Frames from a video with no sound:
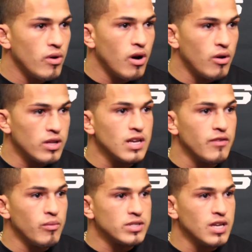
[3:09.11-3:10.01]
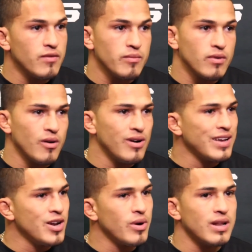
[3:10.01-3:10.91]
Let's have him. Well,
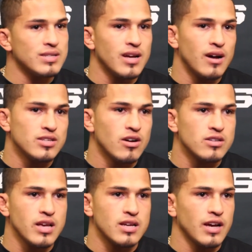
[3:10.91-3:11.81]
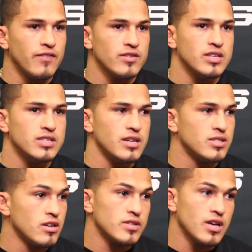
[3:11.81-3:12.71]
you know what? That's hard to say because I feel TJ
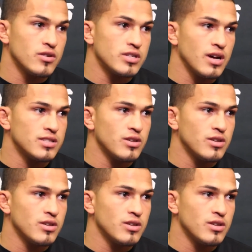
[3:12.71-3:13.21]
deserves a title shot.